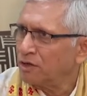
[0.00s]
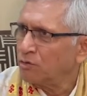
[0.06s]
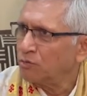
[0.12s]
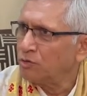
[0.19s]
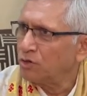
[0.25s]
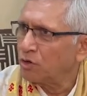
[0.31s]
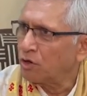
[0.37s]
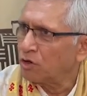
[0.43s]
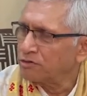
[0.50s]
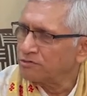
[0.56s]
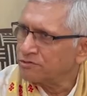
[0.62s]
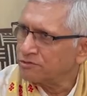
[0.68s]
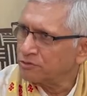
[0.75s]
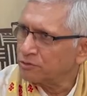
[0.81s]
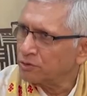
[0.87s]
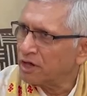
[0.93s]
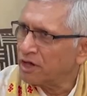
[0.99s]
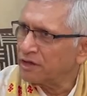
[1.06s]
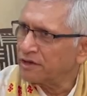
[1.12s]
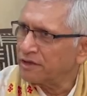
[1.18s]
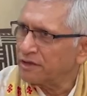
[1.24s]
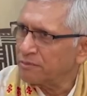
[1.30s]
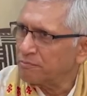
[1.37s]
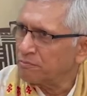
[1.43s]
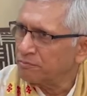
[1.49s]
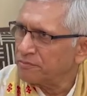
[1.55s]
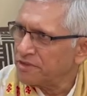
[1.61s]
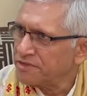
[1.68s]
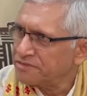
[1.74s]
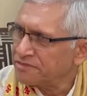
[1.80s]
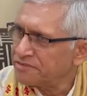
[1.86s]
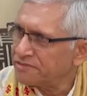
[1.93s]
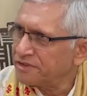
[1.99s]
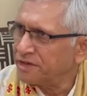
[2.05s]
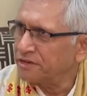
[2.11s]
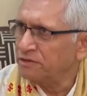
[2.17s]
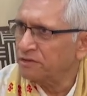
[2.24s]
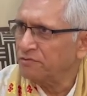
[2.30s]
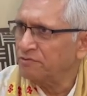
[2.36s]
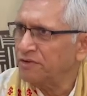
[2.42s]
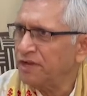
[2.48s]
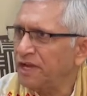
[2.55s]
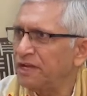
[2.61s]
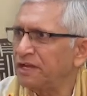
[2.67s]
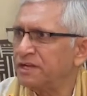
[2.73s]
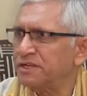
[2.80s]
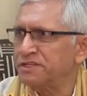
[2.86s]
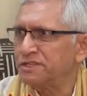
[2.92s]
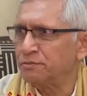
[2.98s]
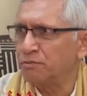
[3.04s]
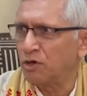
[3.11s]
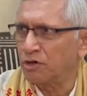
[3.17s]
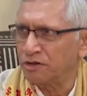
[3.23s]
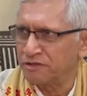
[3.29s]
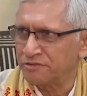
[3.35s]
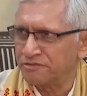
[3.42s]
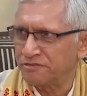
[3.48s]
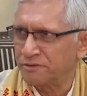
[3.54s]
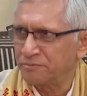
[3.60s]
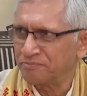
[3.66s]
we also are a set of energy bodies.